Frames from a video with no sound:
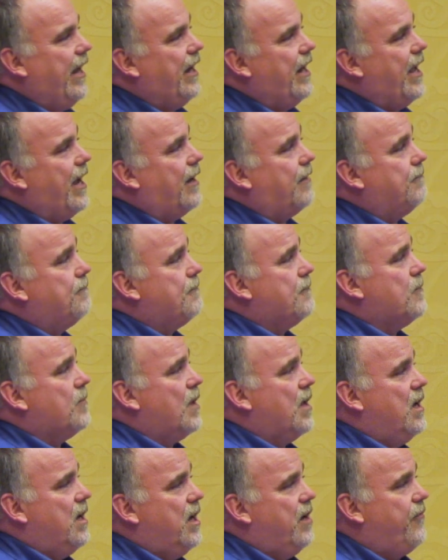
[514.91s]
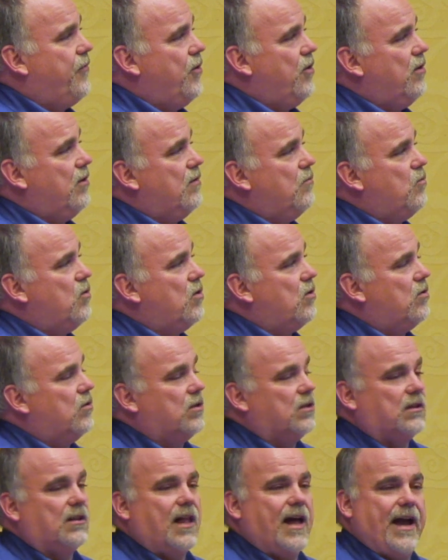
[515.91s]
it now. If you're going to work
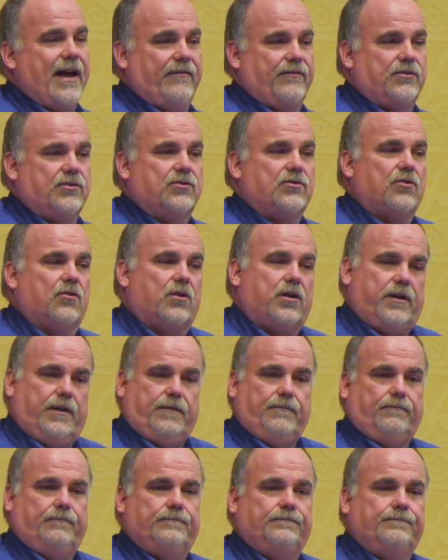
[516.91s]
on a live circuit,